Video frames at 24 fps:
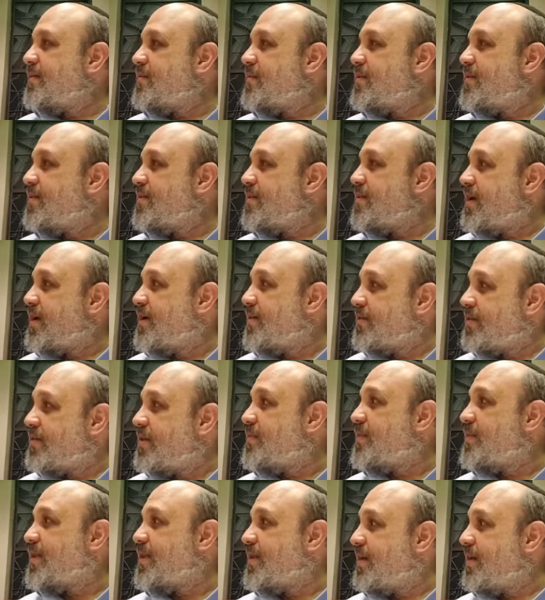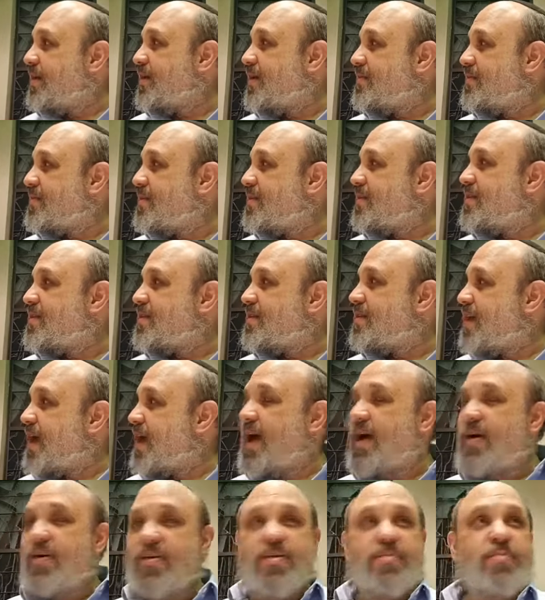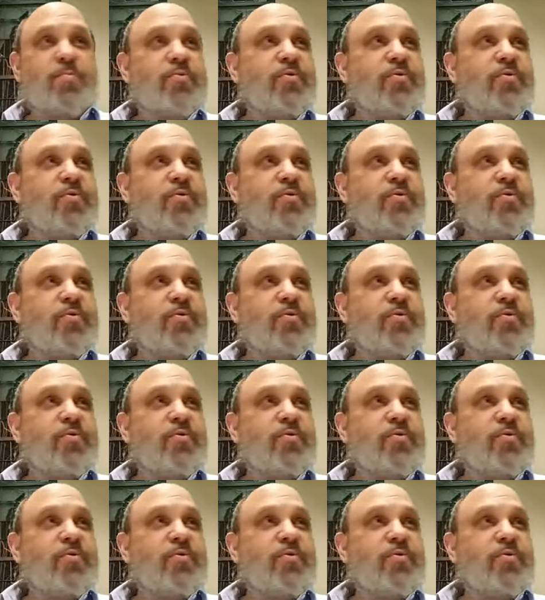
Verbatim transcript: When you say Elohim Adirim, this is how a